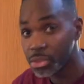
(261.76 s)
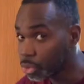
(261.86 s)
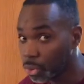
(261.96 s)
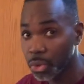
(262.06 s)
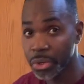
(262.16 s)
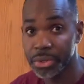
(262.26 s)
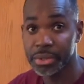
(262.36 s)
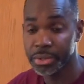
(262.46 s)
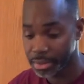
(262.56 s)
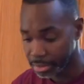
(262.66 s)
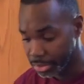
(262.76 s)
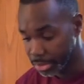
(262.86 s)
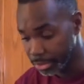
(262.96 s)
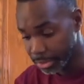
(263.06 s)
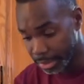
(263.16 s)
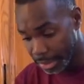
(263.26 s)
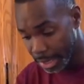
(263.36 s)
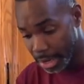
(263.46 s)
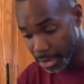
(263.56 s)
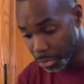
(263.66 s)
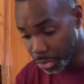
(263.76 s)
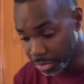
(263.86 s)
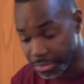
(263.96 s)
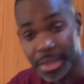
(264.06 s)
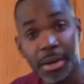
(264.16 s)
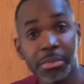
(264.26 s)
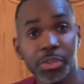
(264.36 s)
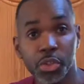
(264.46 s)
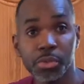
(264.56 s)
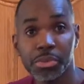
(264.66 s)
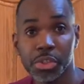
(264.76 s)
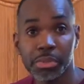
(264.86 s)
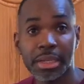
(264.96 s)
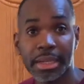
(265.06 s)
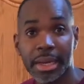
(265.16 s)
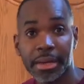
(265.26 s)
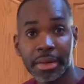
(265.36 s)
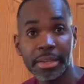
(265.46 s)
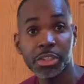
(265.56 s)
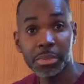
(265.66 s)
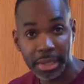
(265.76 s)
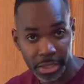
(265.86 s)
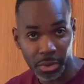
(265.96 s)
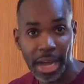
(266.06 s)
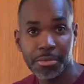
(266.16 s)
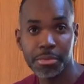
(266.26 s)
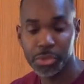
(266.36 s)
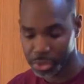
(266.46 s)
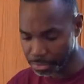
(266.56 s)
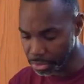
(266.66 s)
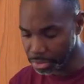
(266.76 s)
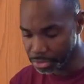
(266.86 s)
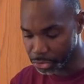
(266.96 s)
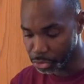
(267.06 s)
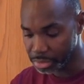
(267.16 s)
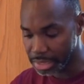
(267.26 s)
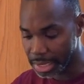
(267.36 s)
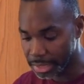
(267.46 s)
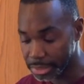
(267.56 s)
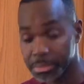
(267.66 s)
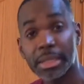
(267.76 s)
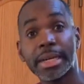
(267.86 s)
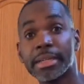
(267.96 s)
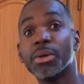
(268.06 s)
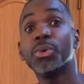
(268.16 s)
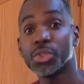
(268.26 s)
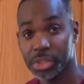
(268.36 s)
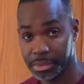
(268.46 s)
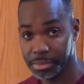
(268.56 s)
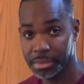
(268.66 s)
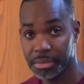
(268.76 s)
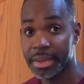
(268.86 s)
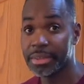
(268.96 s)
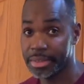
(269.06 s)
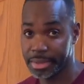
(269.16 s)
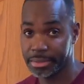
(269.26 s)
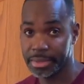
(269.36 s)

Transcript: no odor. Rule of thumb: it should smell like any smell that you have from your seafood. It should be smell like the ocean, if anything.